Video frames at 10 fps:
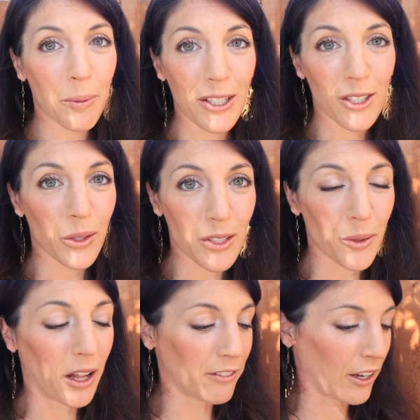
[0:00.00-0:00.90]
Please don't
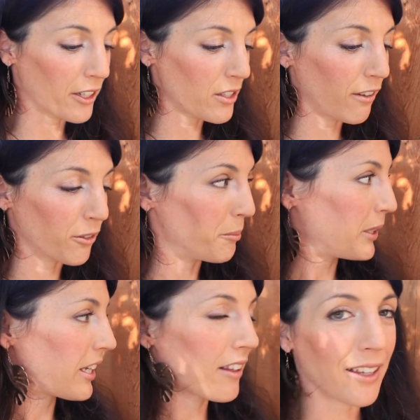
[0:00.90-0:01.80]
disqualify yourself from
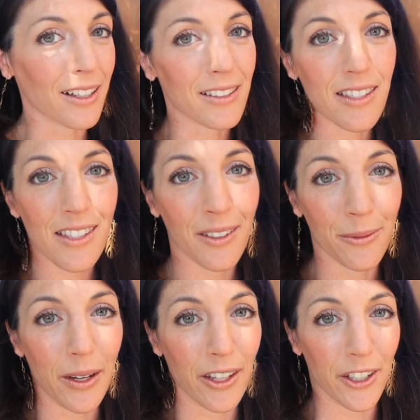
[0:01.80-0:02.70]
building things,
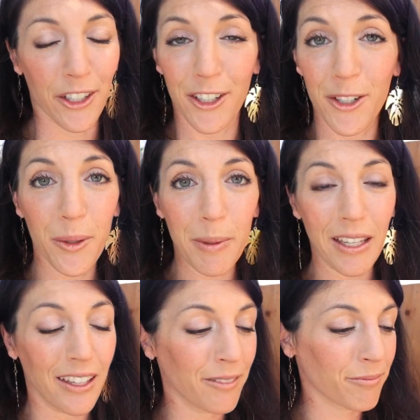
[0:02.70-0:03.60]
whether you're a
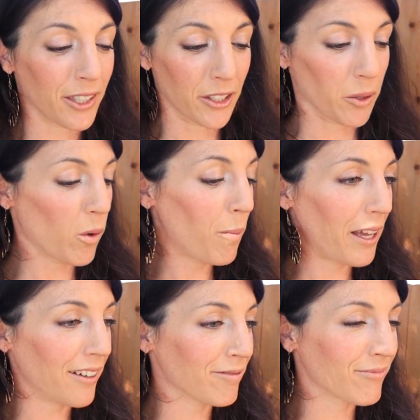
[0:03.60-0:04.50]
newbie, you're a
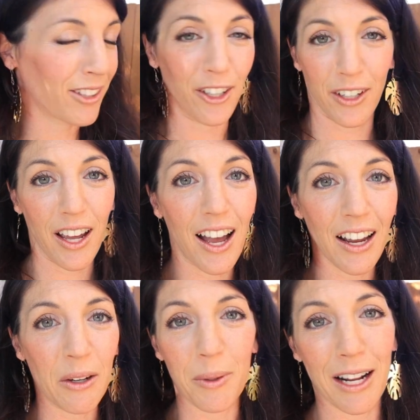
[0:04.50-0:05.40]
woman, you're
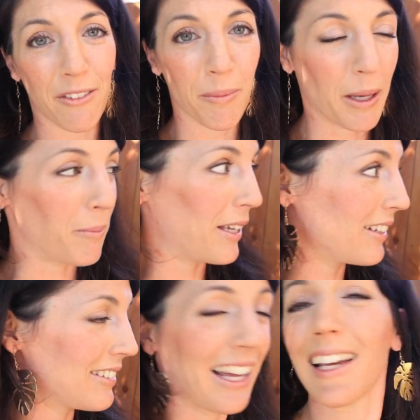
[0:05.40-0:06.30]
young, whatever it may
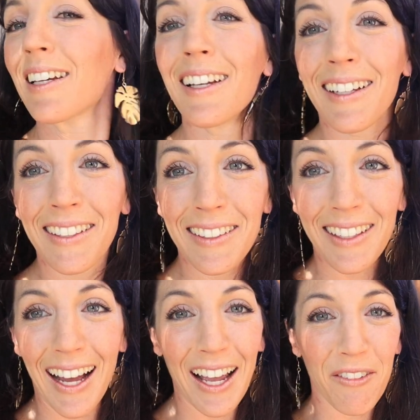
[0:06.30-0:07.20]
be. Like,
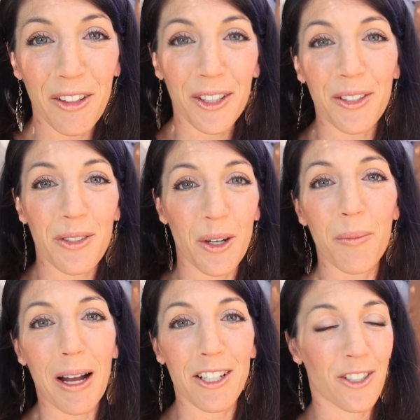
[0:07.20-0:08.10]
I have learned so
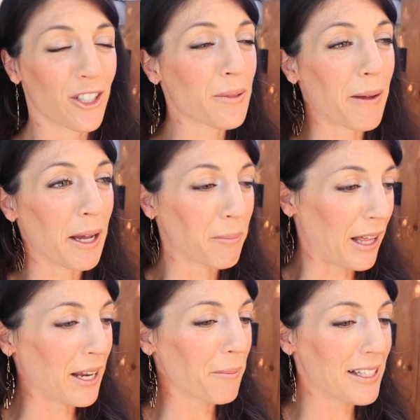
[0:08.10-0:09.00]
much just by
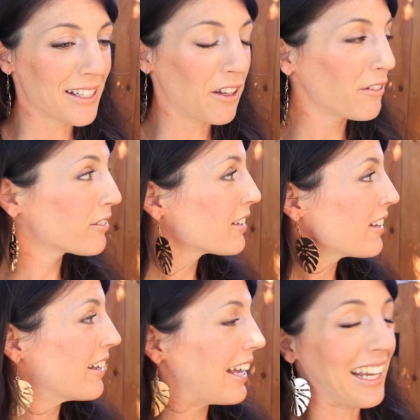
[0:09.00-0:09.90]
applying myself
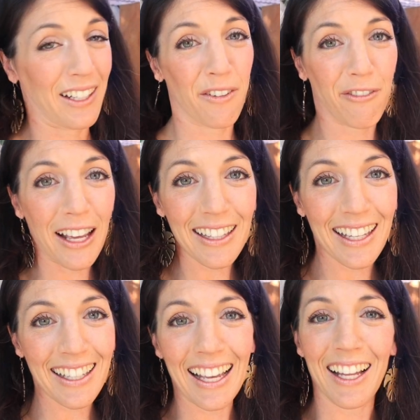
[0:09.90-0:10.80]
and
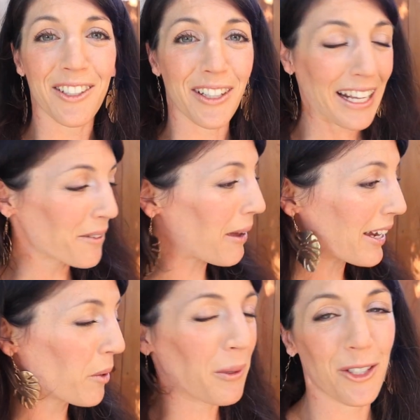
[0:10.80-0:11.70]
failing and getting
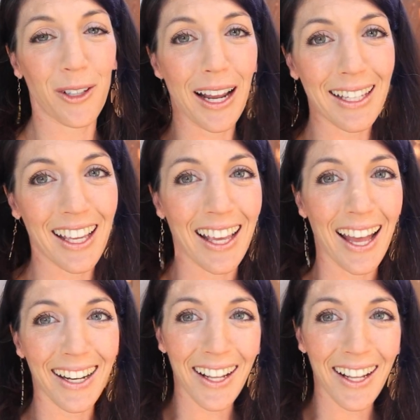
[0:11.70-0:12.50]
back up and trying again.